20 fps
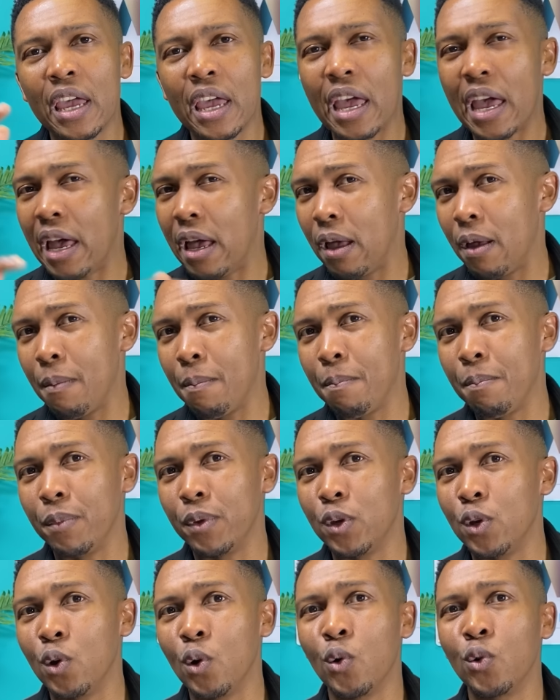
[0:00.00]

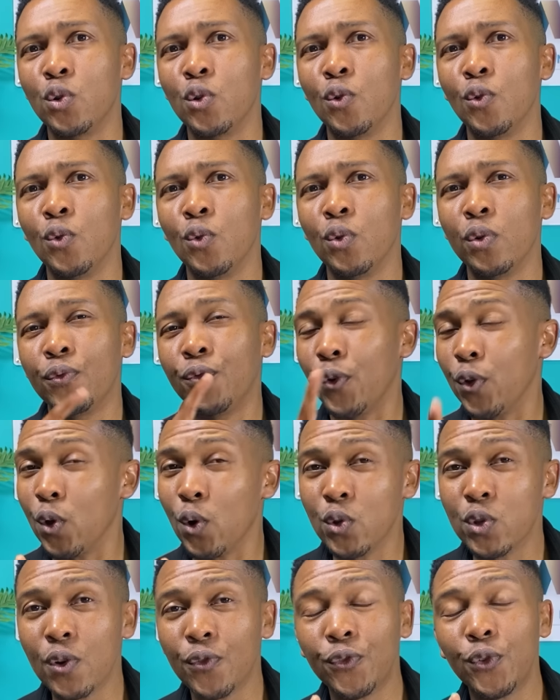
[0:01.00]
For
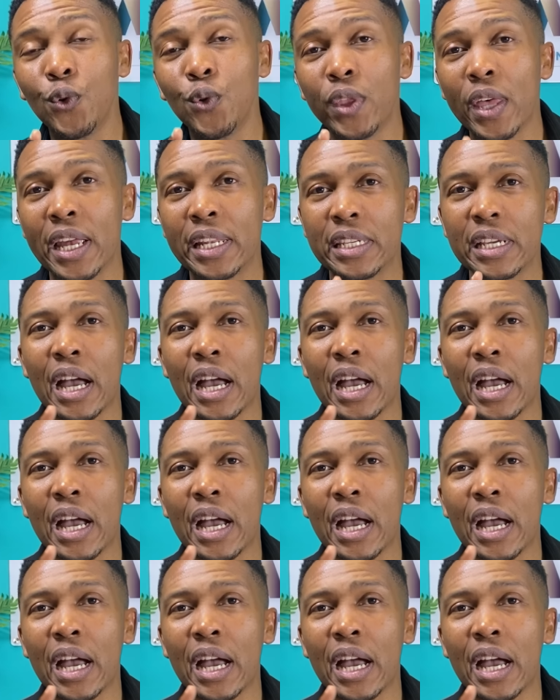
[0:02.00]
those of you that